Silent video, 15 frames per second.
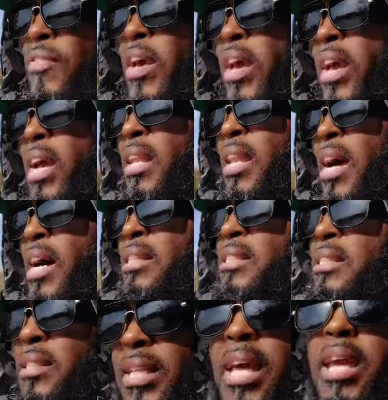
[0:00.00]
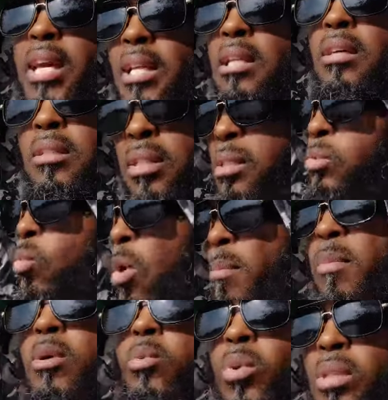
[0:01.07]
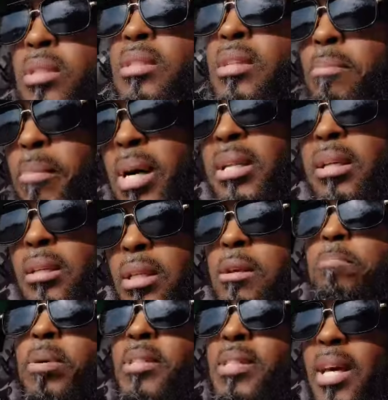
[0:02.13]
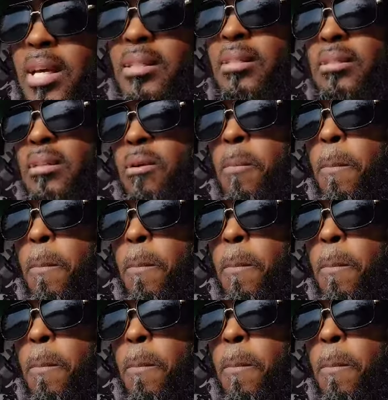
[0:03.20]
of the headlines is saying, look, this woman was demonically possessed.